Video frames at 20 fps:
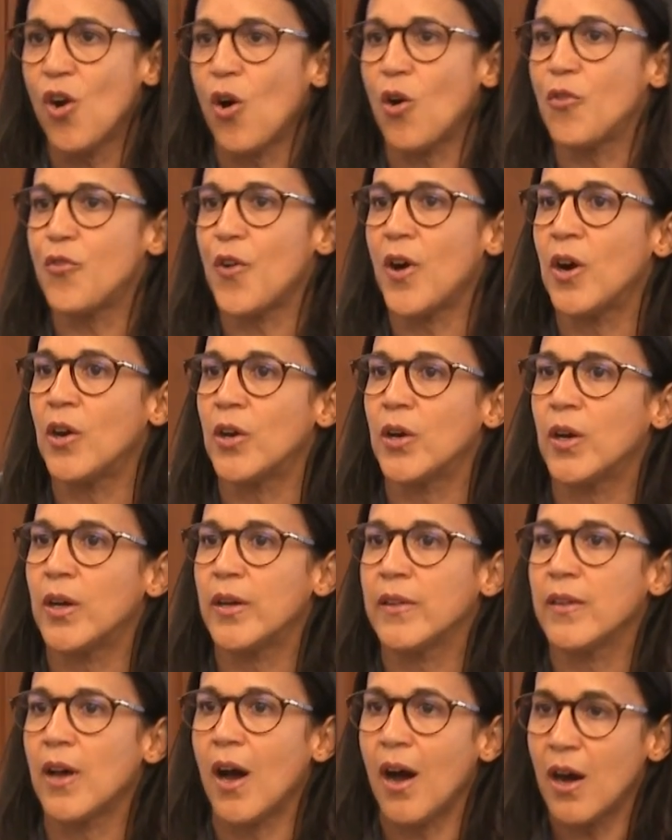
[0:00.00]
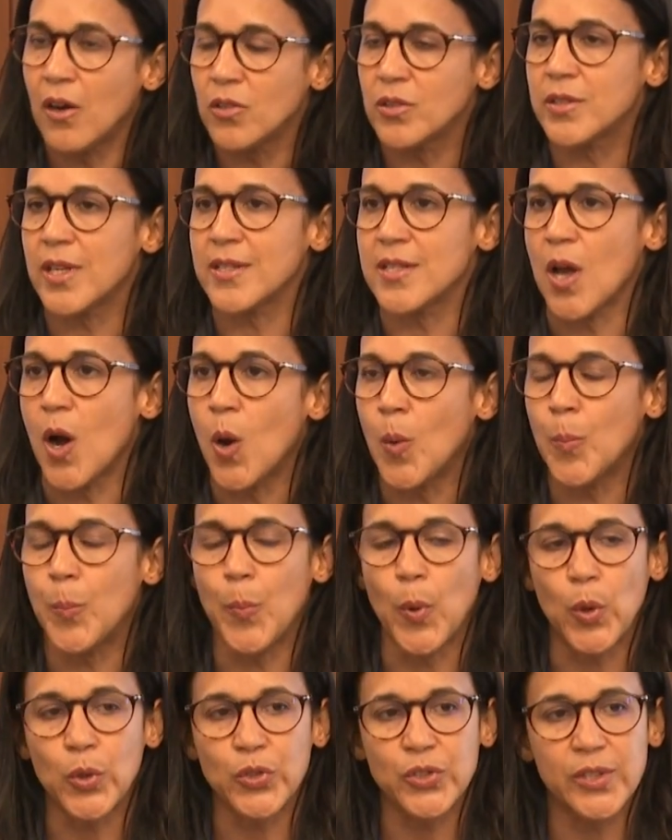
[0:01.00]
of UNCTAD's own
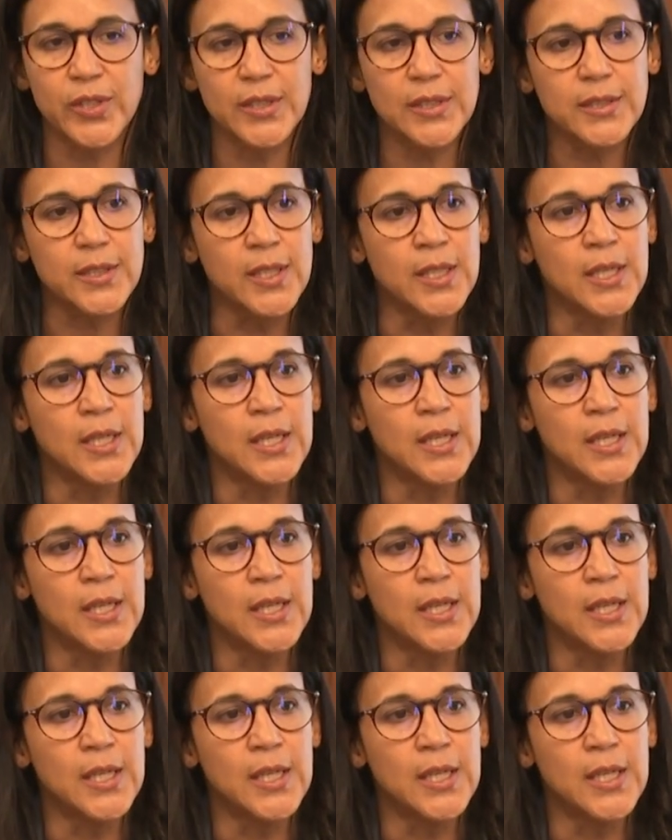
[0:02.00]
portal,